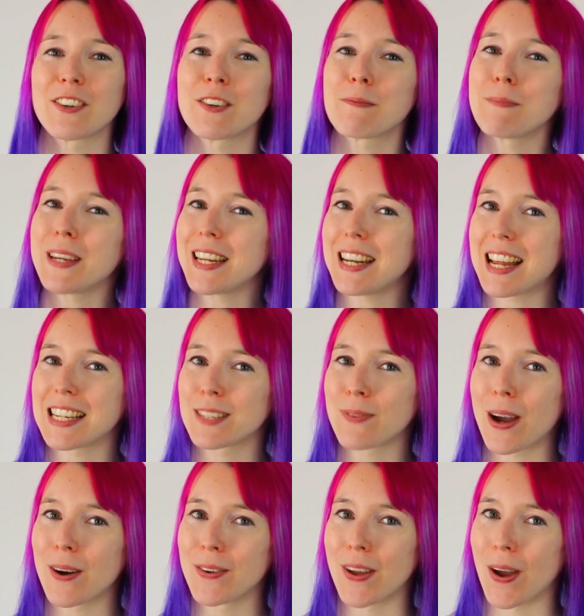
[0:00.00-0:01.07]
are a bit less
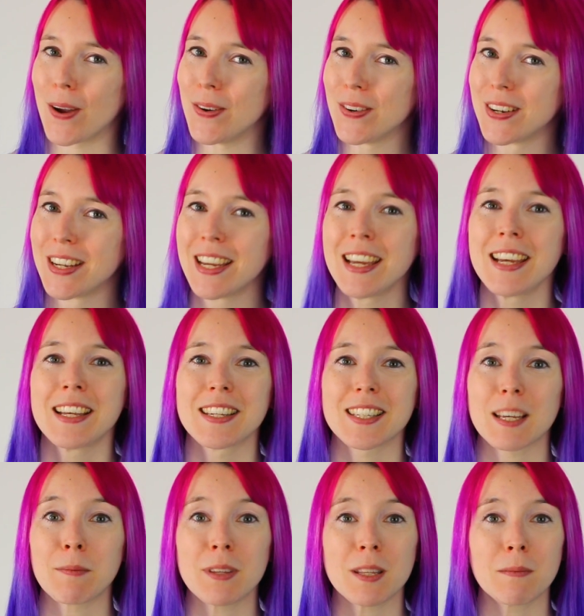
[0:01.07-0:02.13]
well known.
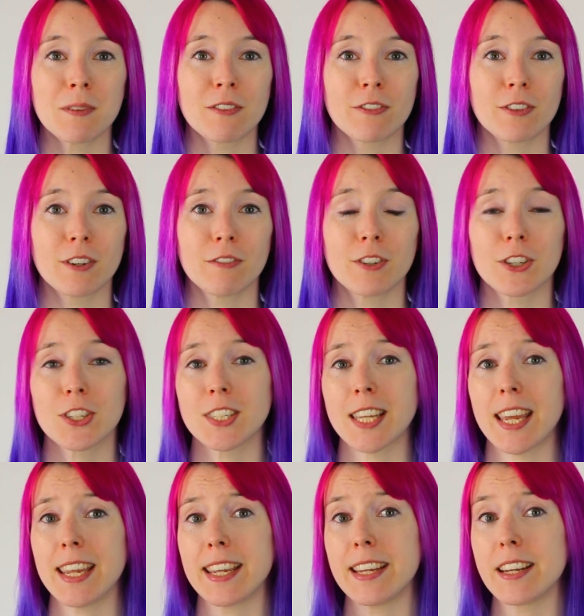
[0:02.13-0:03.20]
Some of them are for if you're
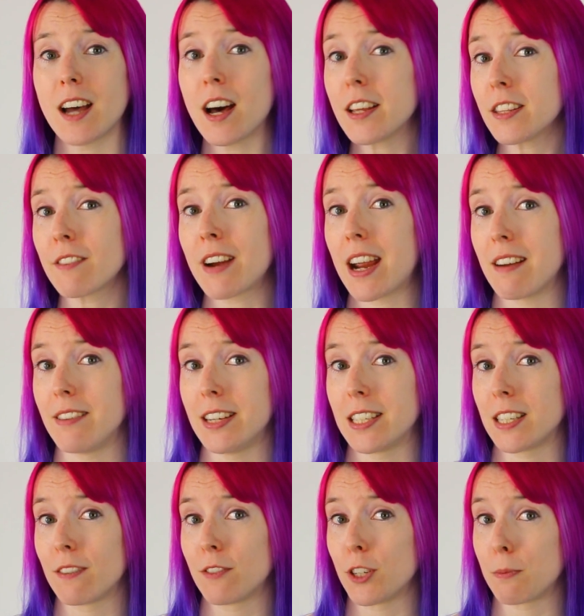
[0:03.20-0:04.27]
staying in other
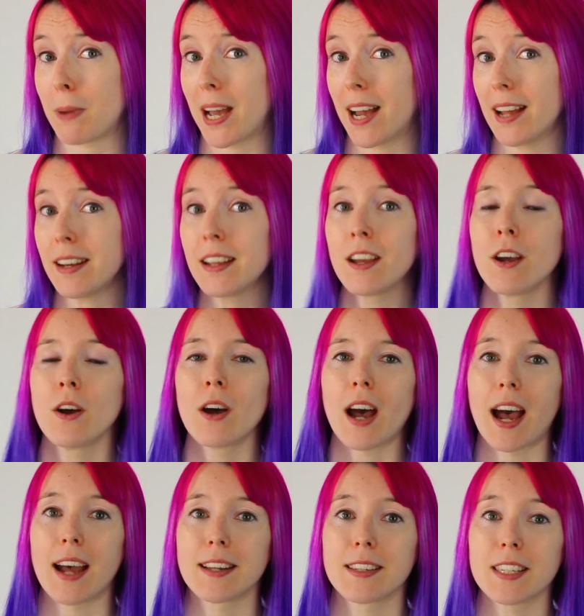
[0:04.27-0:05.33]
areas of Japan
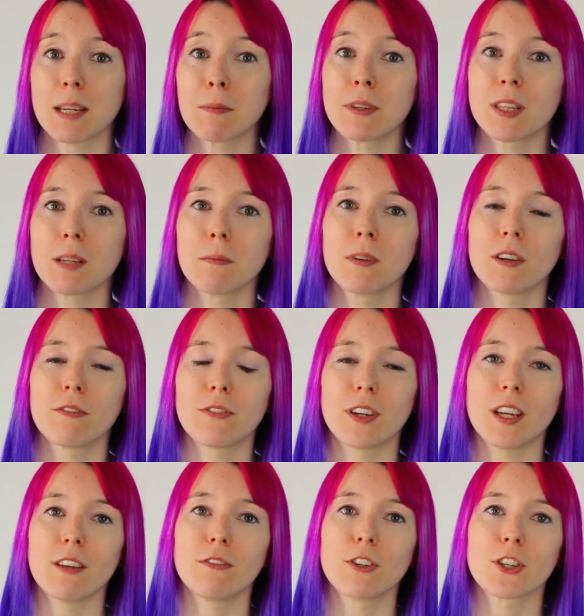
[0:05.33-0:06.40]
and some of them are for
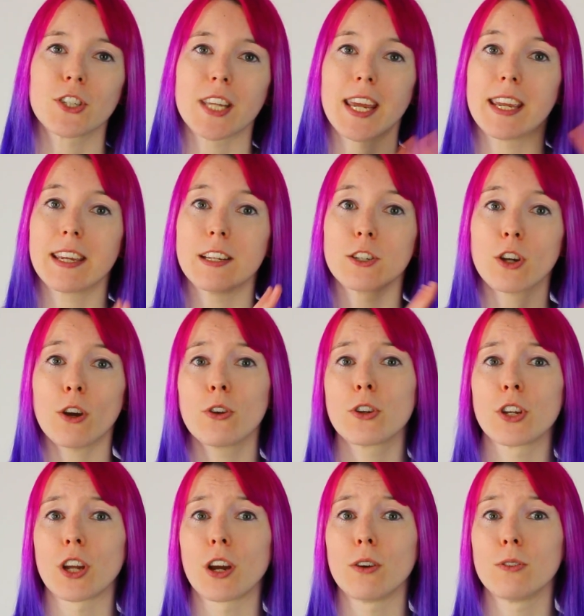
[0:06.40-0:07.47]
if you're staying in
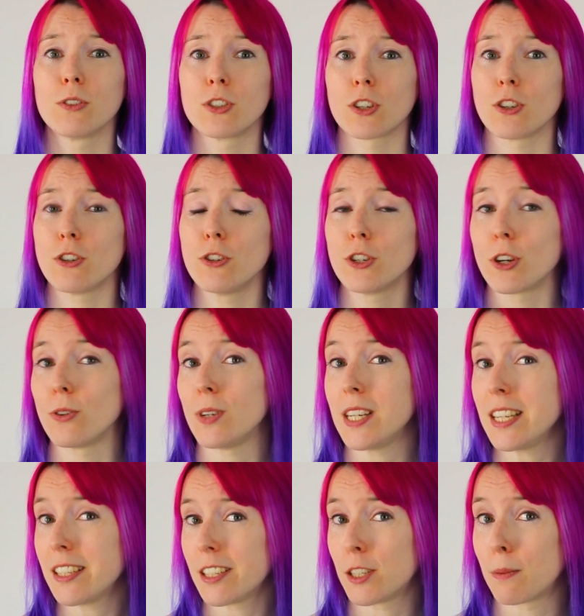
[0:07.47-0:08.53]
Tokyo so you don't
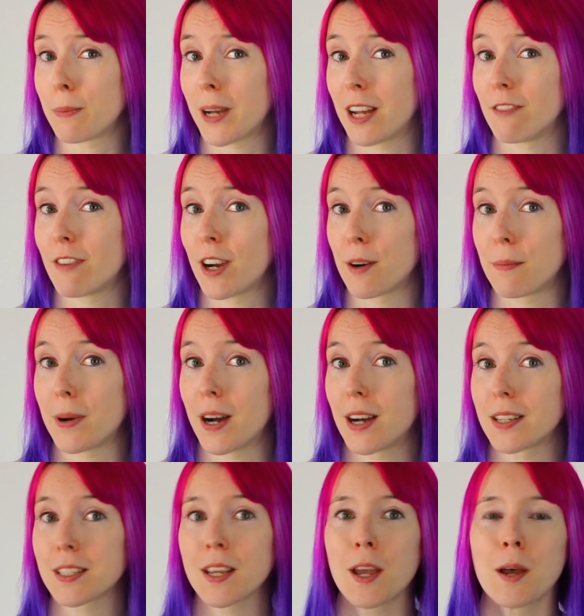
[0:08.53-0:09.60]
need a Japan Rail
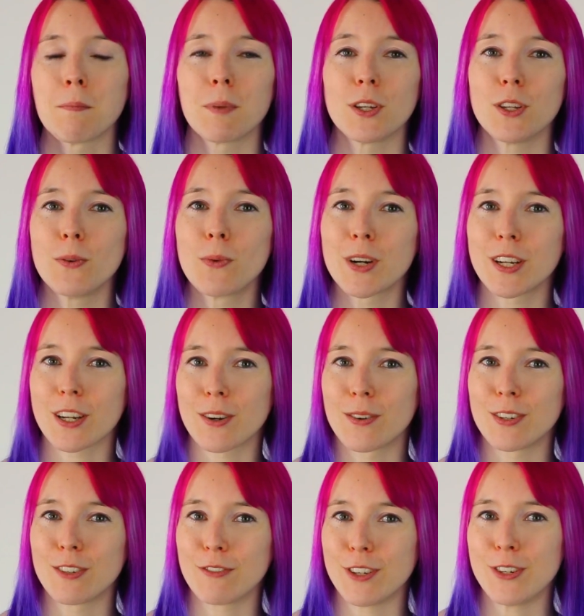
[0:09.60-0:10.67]
Pass but you want to go
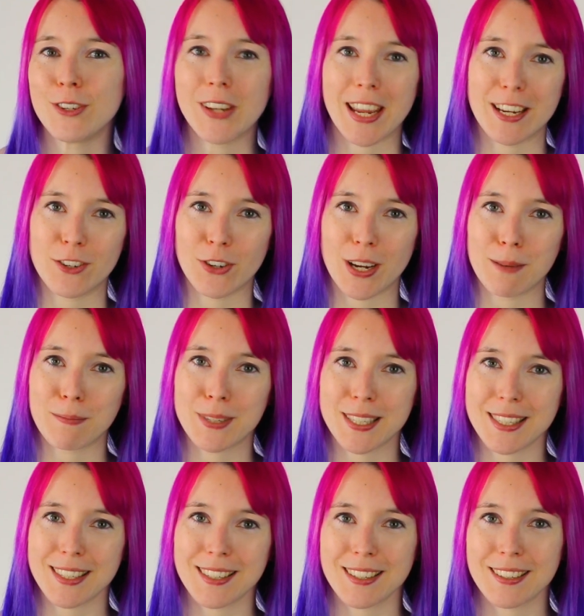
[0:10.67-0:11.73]
on a few day trips.